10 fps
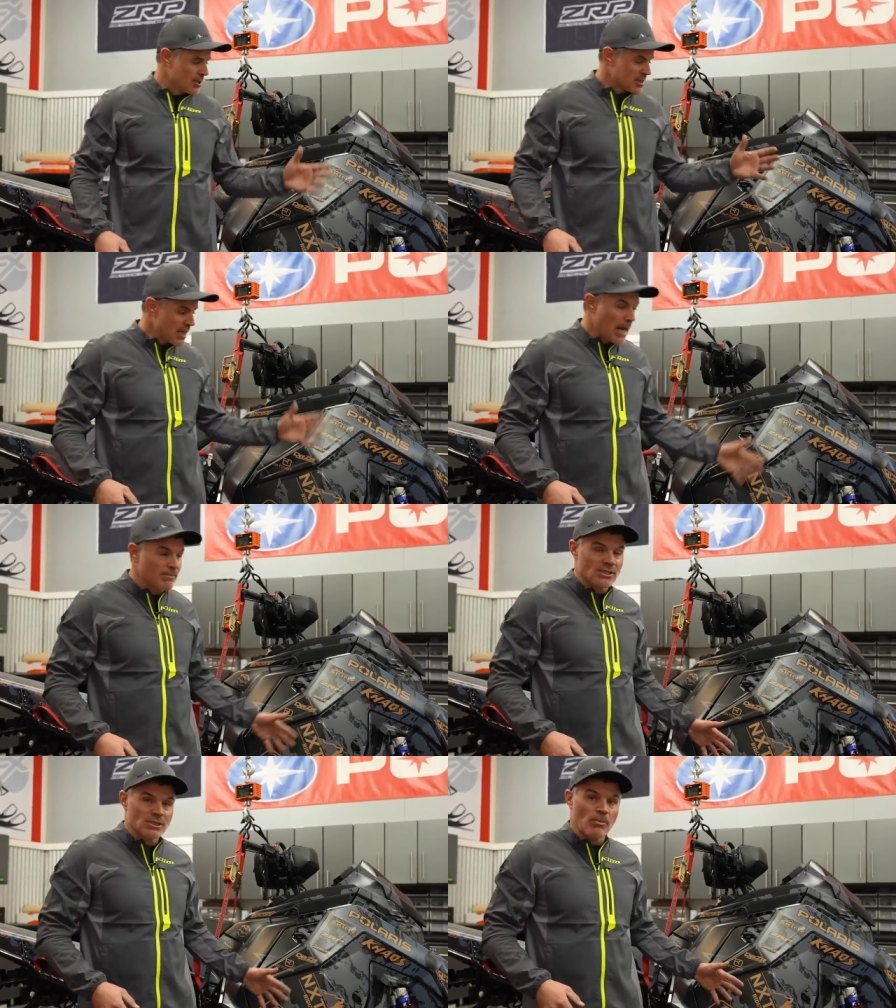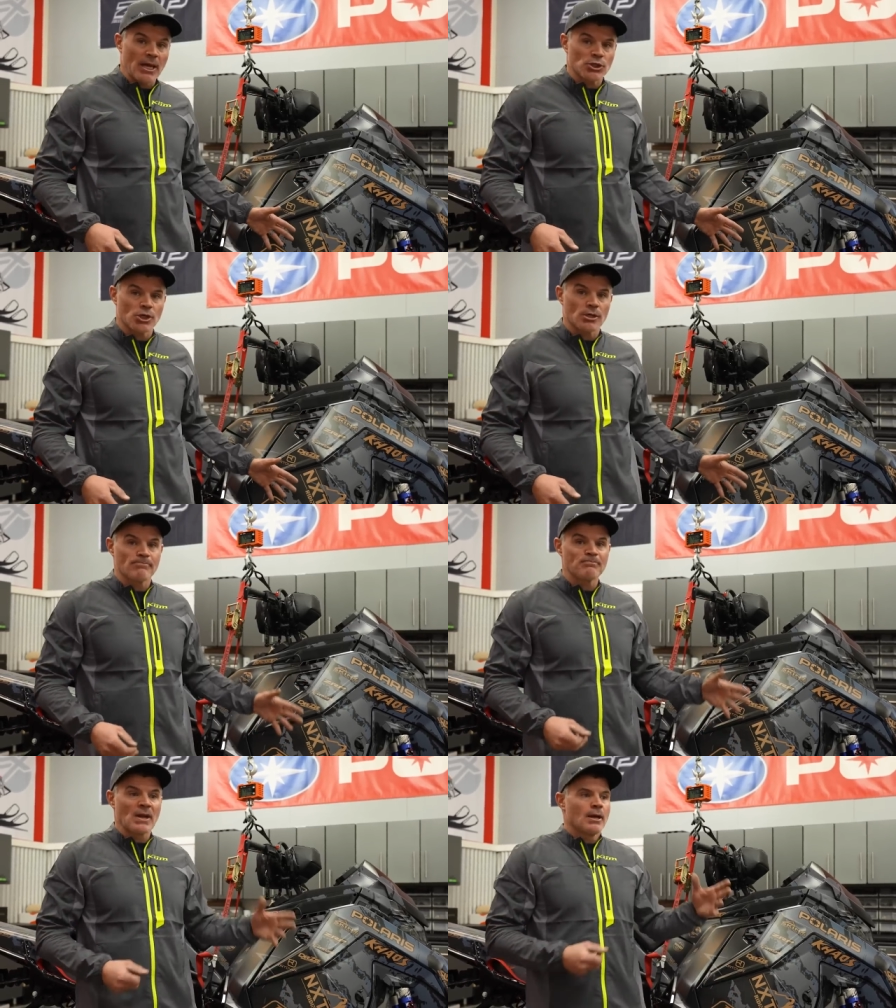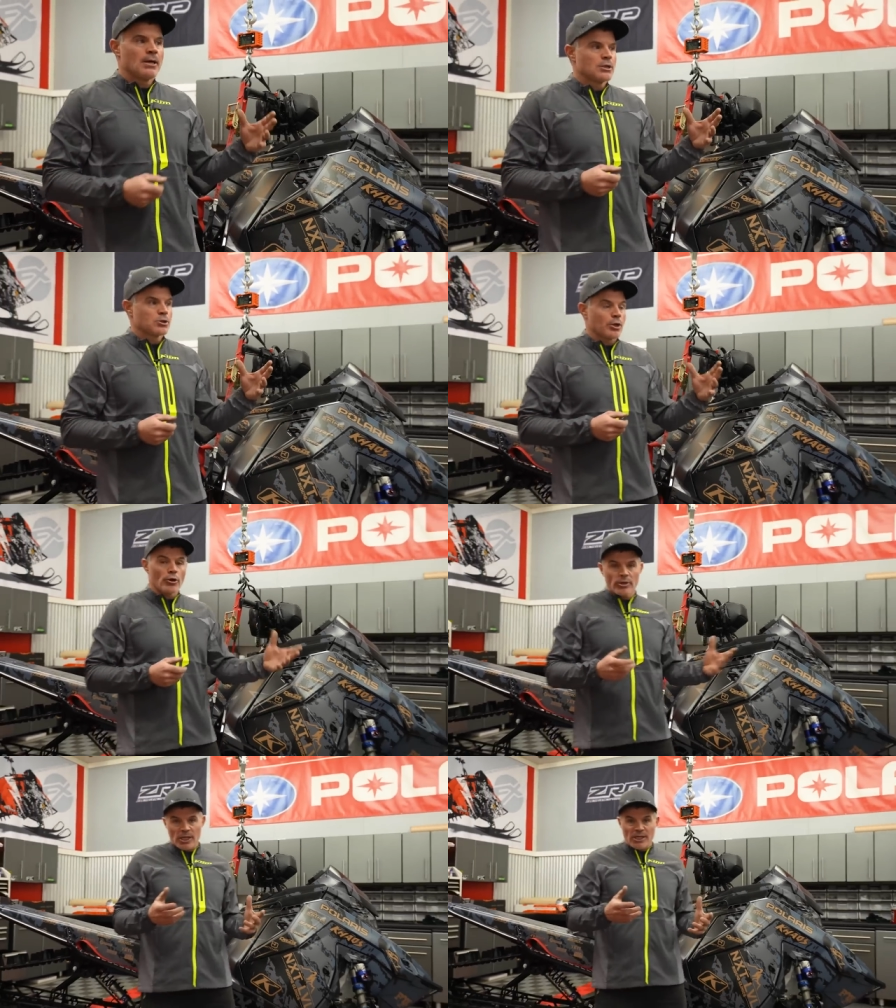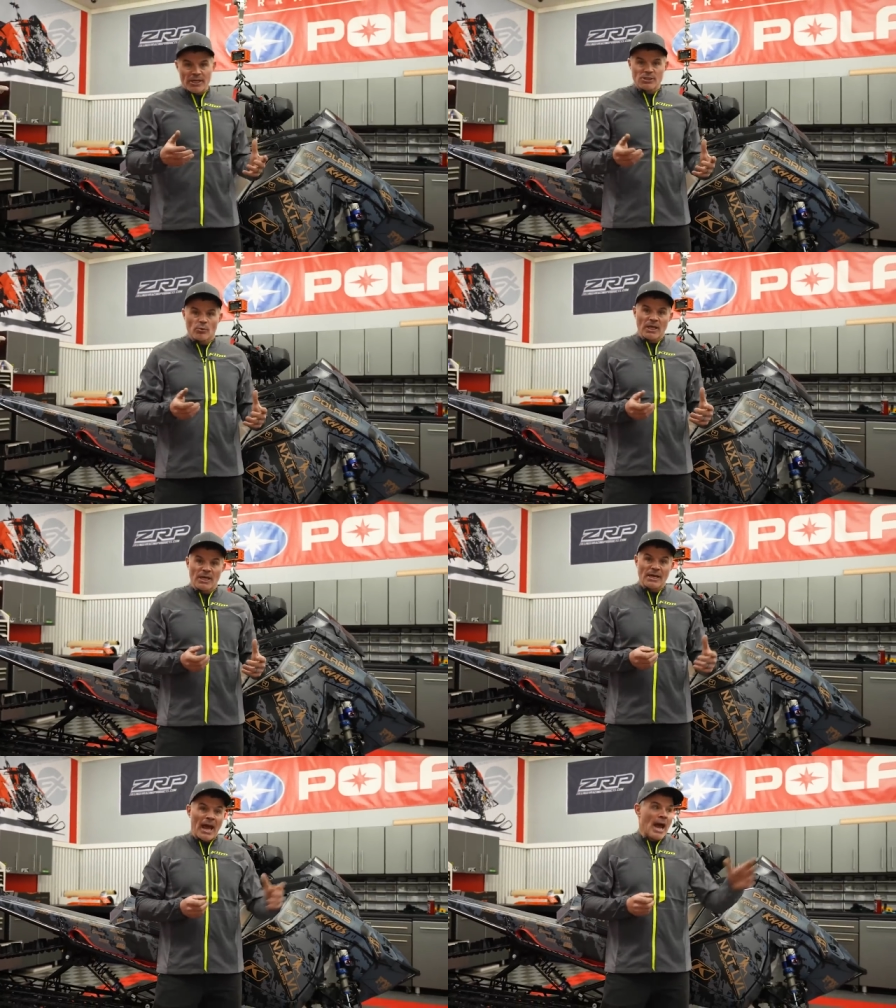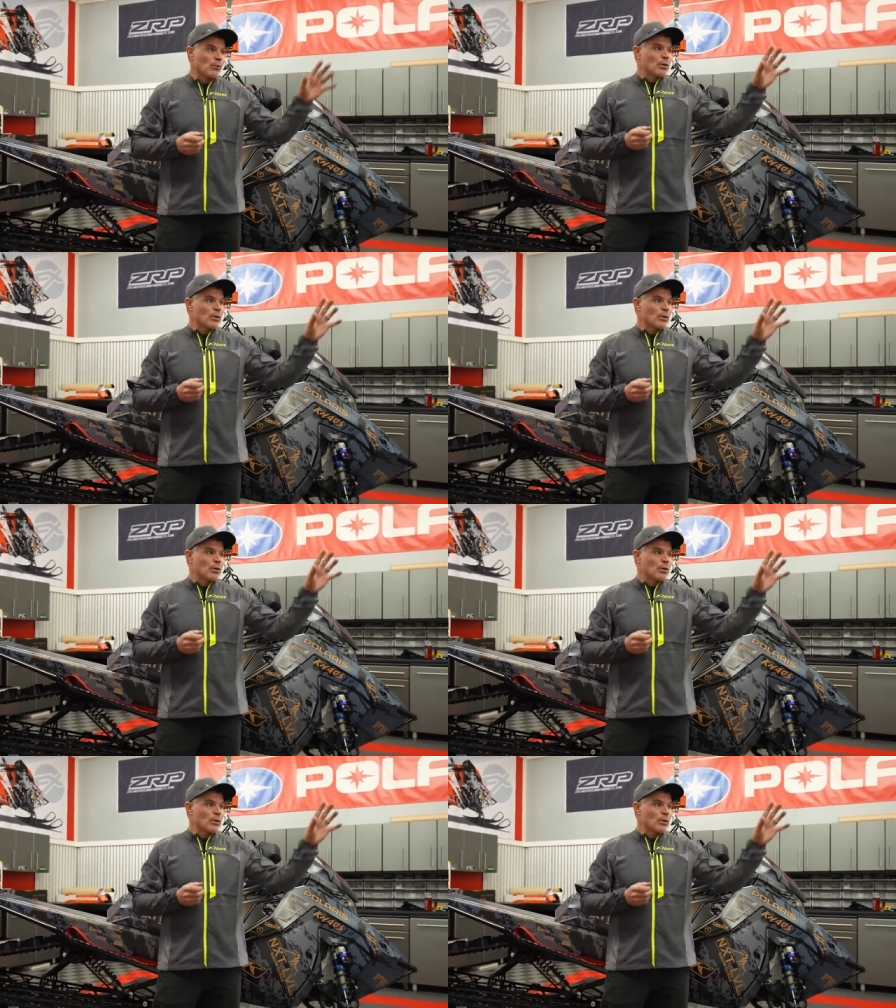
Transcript: same suspension. So here are the things that we can add.